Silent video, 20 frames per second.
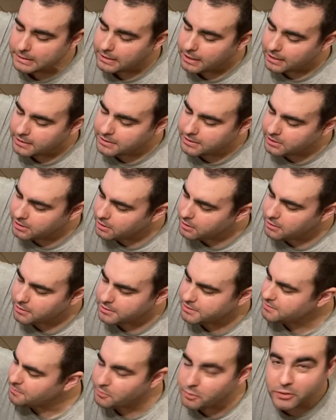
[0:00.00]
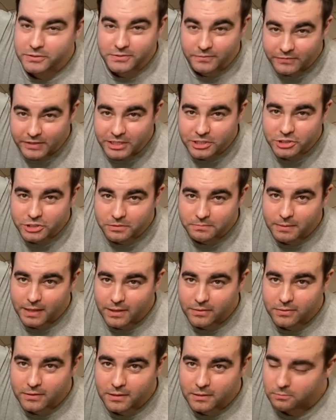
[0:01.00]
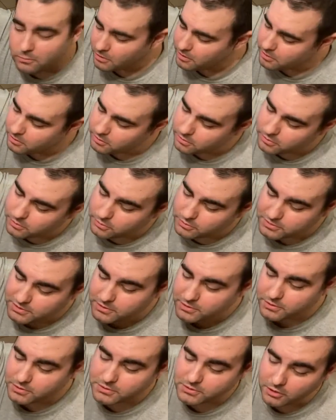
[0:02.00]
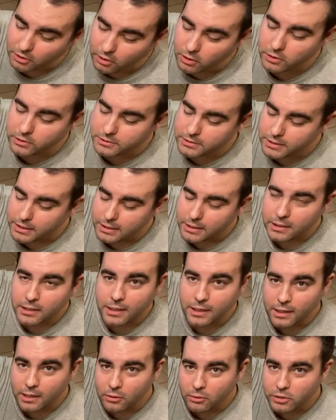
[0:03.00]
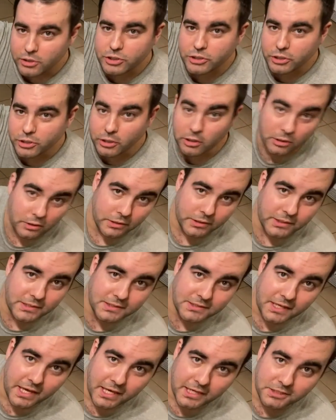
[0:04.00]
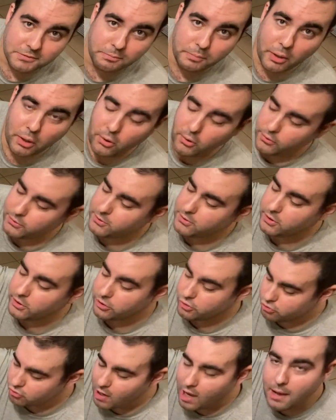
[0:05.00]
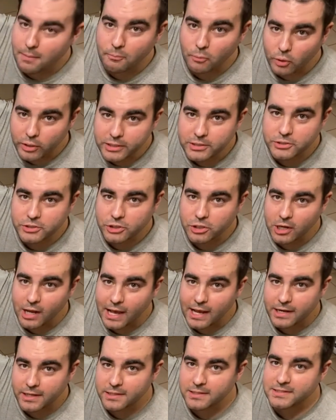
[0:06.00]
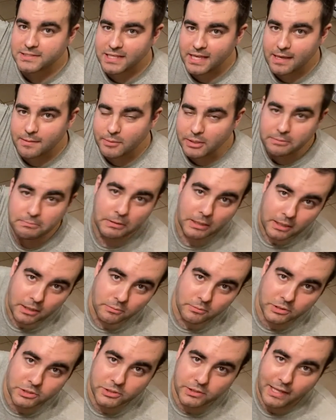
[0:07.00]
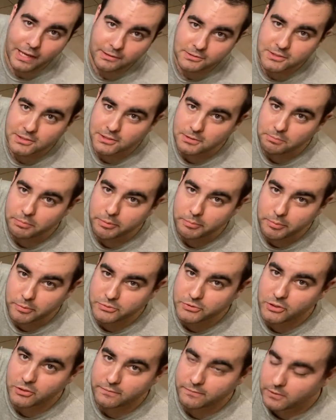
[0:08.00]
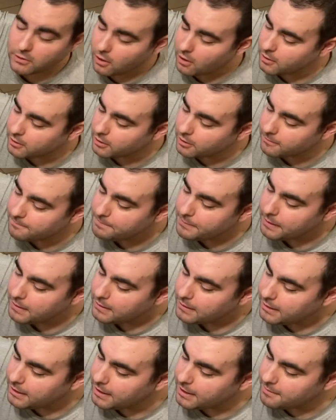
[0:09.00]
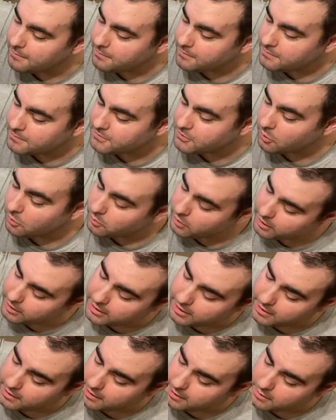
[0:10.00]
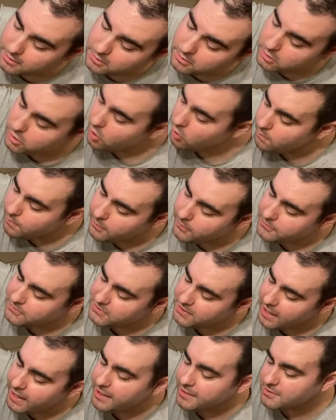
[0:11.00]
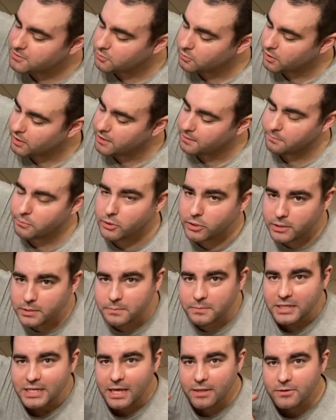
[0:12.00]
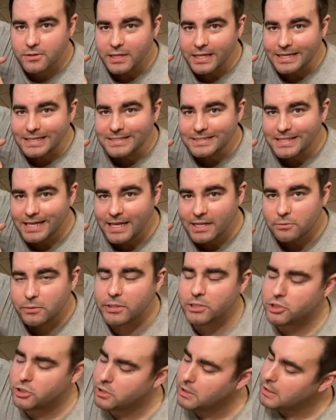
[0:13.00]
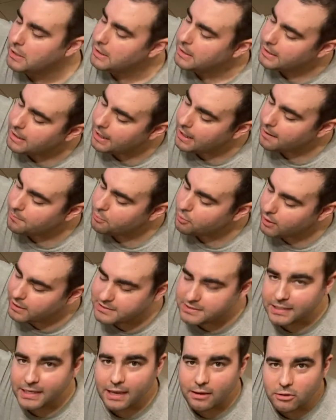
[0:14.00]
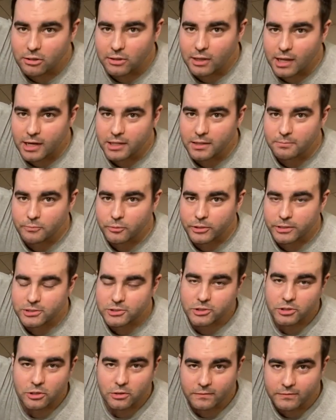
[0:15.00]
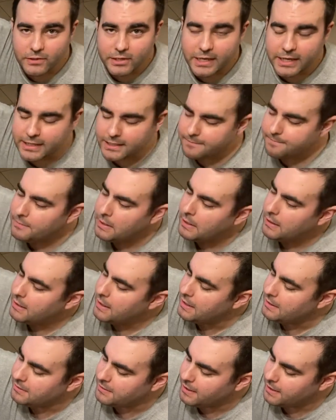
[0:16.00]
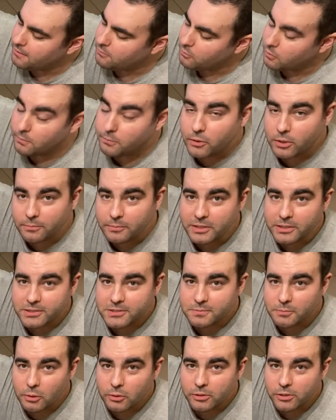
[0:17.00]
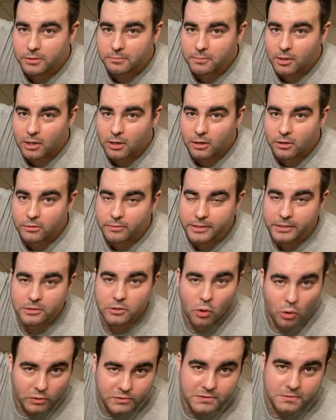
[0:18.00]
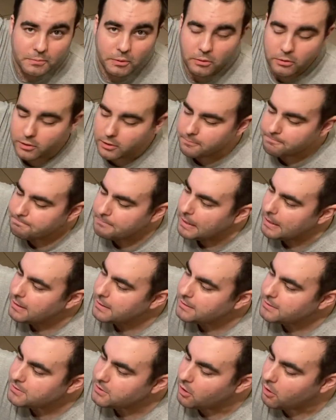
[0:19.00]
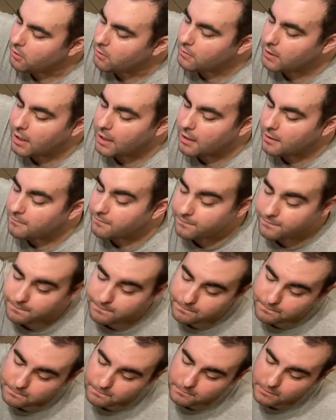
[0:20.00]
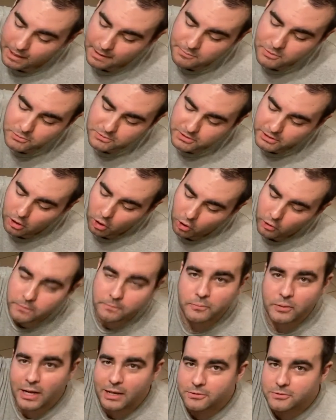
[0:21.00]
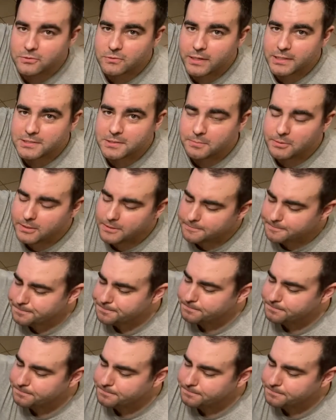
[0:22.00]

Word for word: A cure, it's a preservation method where you use either salt uh, or sugar, in this case both, to draw moisture out of the salmon, which allows it to be preserved longer. Uh, so we're gonna coat both sides, we'll end up putting them together like a sandwich, uh, pressing out a lot of the moisture overnight, and then we'll put them in the smoker tomorrow and cold smoke them. So uh, I'm using Alton Brown's recipe.